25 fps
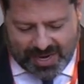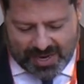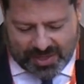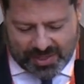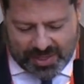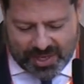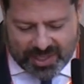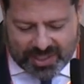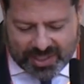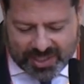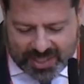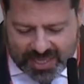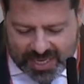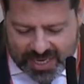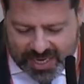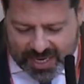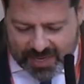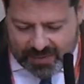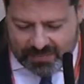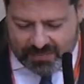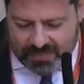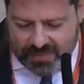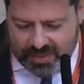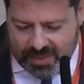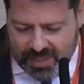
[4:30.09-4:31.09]
This
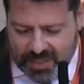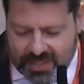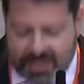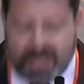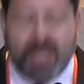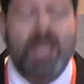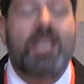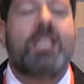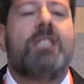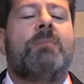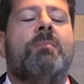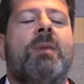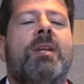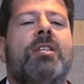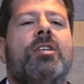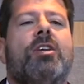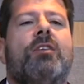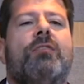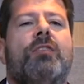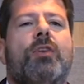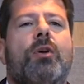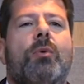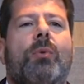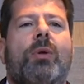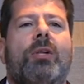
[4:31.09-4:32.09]
year, as many
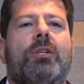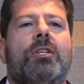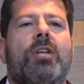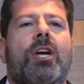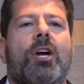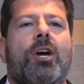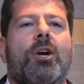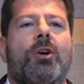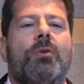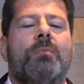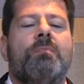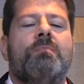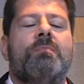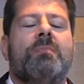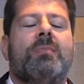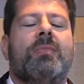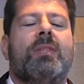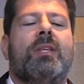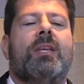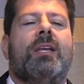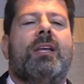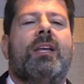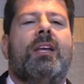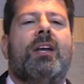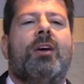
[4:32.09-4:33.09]
of you will know,
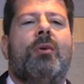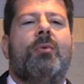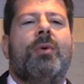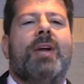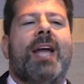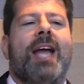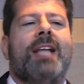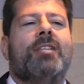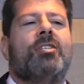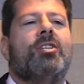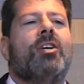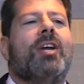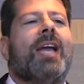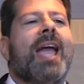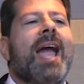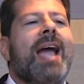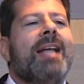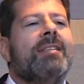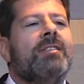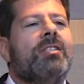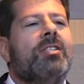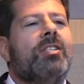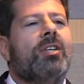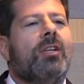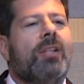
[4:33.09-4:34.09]
we had to
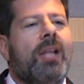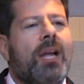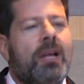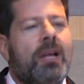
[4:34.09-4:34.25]
cancel